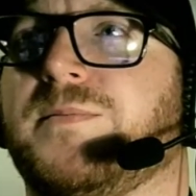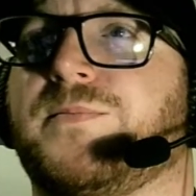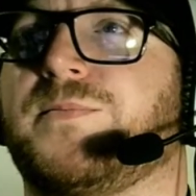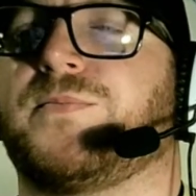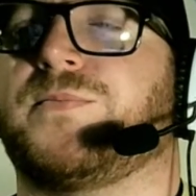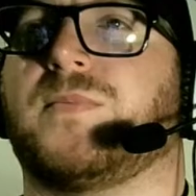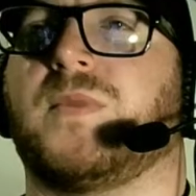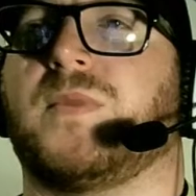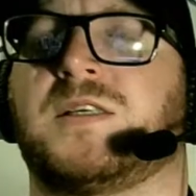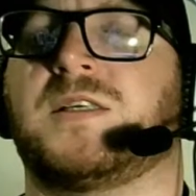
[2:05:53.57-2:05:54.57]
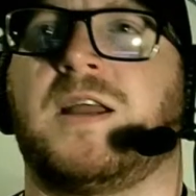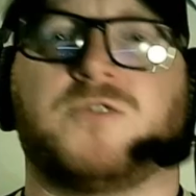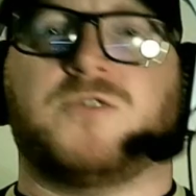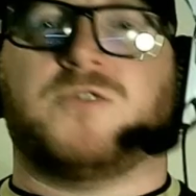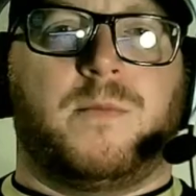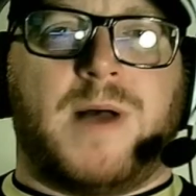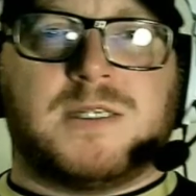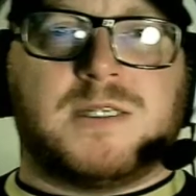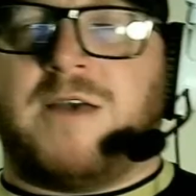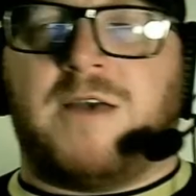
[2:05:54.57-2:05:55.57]
Safe travel back to their
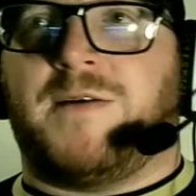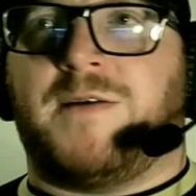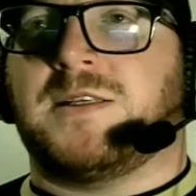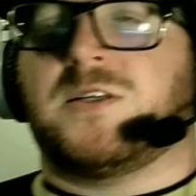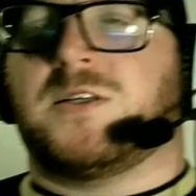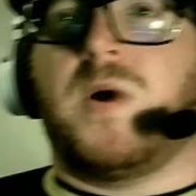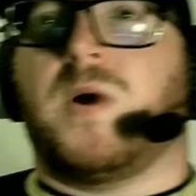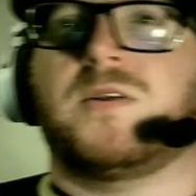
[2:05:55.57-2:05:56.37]
fans as well tonight.